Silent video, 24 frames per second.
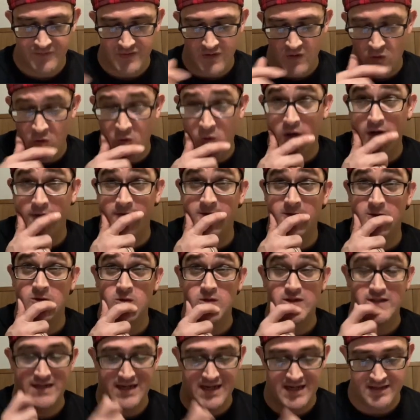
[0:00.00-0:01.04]
Or if
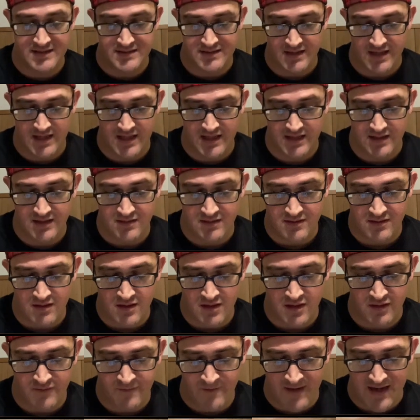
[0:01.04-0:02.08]
used as a
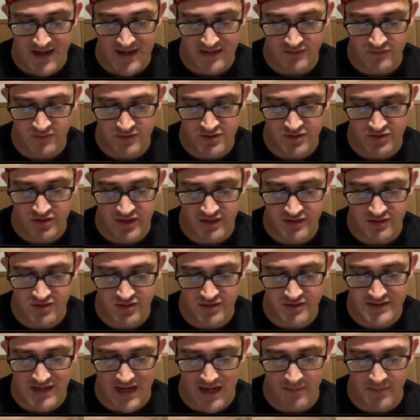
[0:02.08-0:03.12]
artifact, restrict good
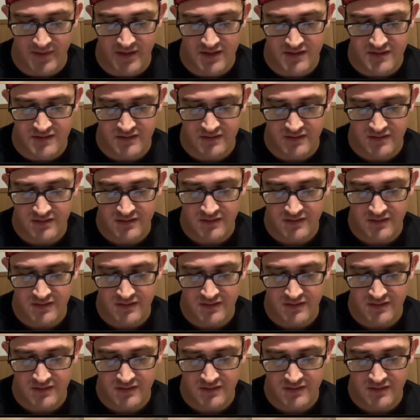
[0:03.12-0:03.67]
dominance,